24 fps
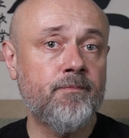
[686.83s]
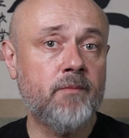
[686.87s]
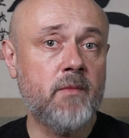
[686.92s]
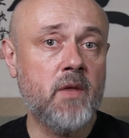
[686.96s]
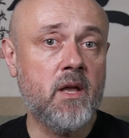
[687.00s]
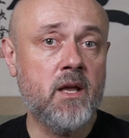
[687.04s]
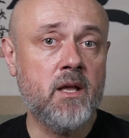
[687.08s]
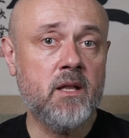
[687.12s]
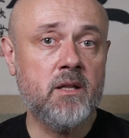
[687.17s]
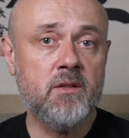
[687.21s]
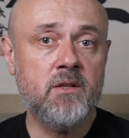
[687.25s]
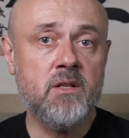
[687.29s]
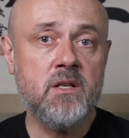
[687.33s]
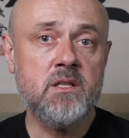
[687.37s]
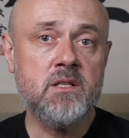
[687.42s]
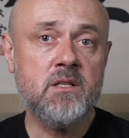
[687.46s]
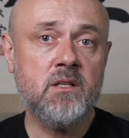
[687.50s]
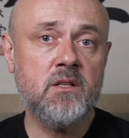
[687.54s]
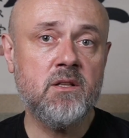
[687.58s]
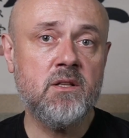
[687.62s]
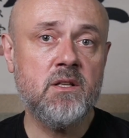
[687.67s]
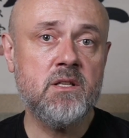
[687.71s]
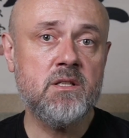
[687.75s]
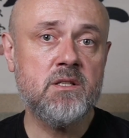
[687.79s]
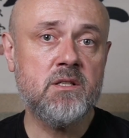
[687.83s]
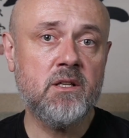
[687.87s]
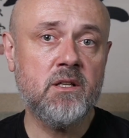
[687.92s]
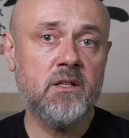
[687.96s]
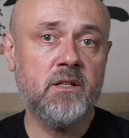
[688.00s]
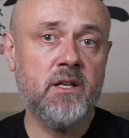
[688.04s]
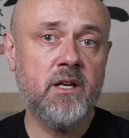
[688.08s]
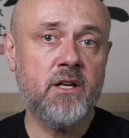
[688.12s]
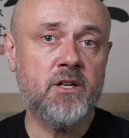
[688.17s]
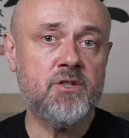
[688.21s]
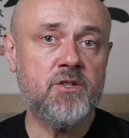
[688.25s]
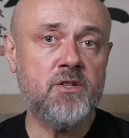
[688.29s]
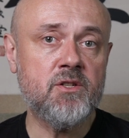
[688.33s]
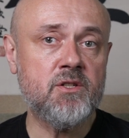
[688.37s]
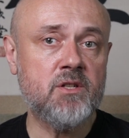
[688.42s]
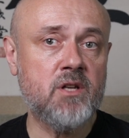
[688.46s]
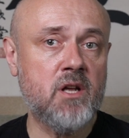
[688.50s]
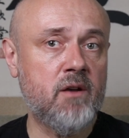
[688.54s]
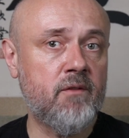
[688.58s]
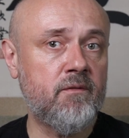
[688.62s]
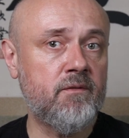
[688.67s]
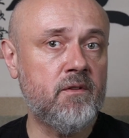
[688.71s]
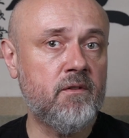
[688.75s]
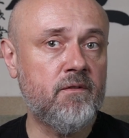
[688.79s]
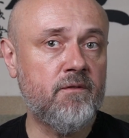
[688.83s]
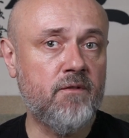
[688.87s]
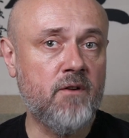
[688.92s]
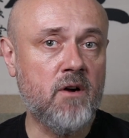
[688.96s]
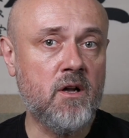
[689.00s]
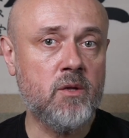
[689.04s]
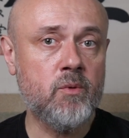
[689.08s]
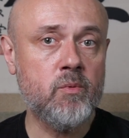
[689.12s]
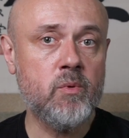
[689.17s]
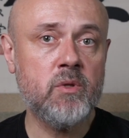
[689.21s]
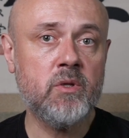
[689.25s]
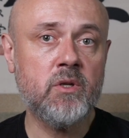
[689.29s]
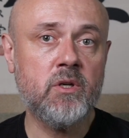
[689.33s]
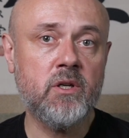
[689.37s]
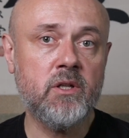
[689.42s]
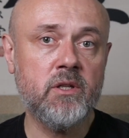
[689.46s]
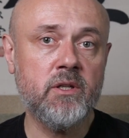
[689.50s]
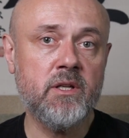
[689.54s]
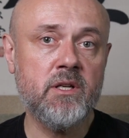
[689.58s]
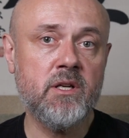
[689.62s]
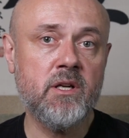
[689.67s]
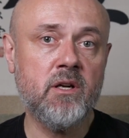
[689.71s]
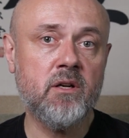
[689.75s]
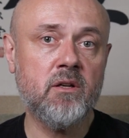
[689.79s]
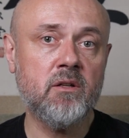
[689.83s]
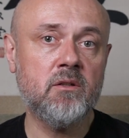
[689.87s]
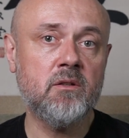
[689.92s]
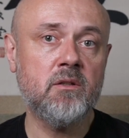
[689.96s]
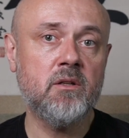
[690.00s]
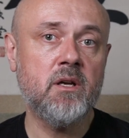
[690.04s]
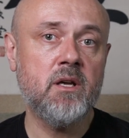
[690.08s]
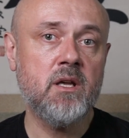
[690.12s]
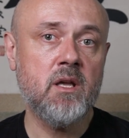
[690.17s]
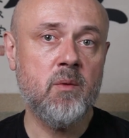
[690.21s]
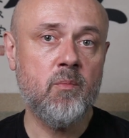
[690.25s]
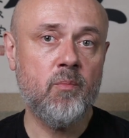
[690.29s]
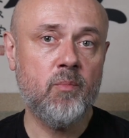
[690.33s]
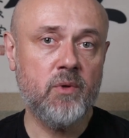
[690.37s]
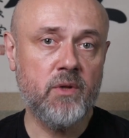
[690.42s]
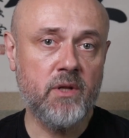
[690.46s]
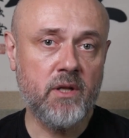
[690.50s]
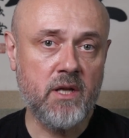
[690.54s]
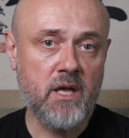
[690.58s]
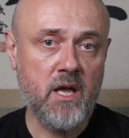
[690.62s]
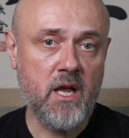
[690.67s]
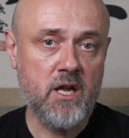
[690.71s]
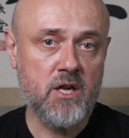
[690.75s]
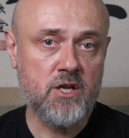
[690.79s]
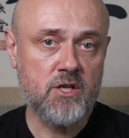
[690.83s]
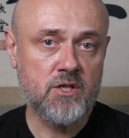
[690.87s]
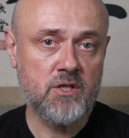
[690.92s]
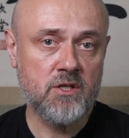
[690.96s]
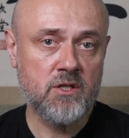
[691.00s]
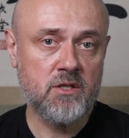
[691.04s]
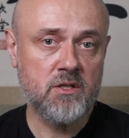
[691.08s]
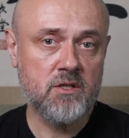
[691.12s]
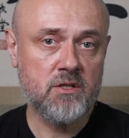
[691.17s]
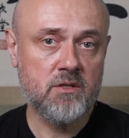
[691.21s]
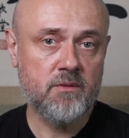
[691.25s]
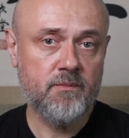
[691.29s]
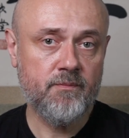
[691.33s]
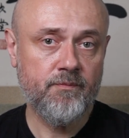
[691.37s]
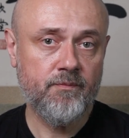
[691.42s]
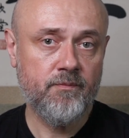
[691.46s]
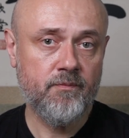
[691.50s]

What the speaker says: And these connections have the following clinical implications.